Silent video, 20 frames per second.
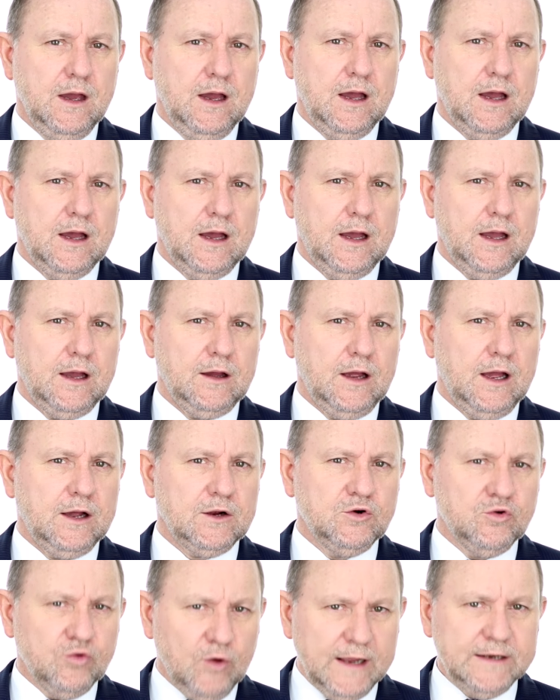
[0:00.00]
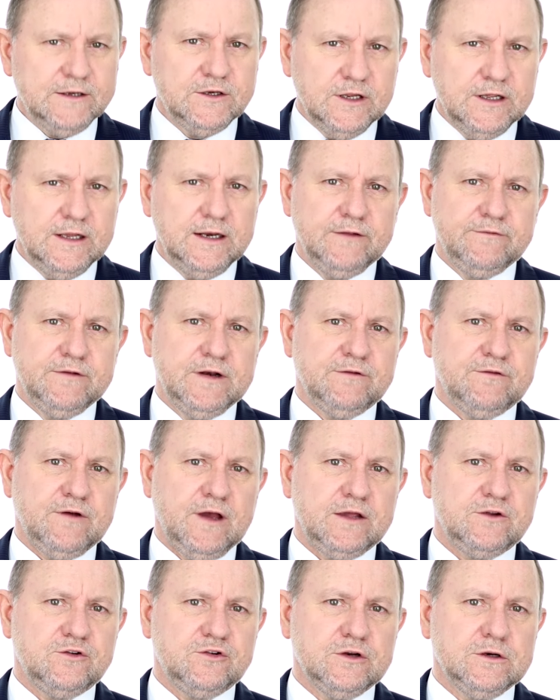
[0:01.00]
A great deal of
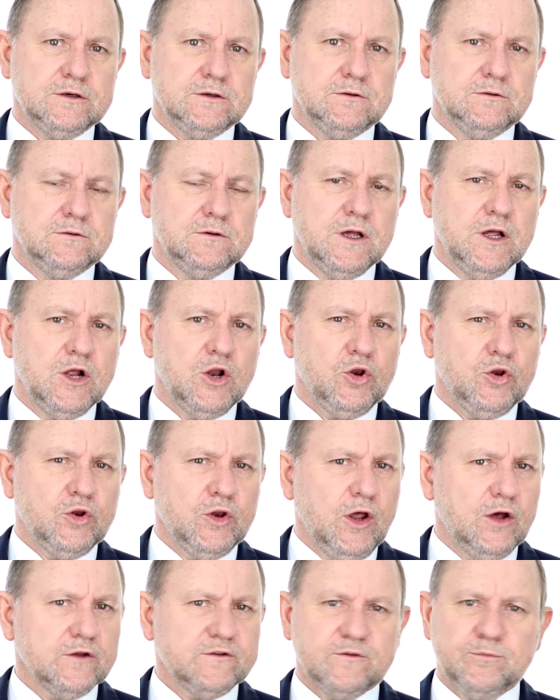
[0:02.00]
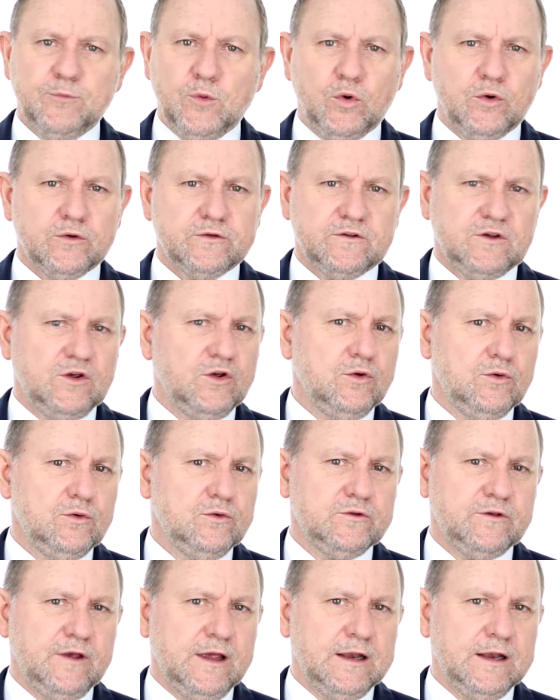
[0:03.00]
innovation, lots more SKUs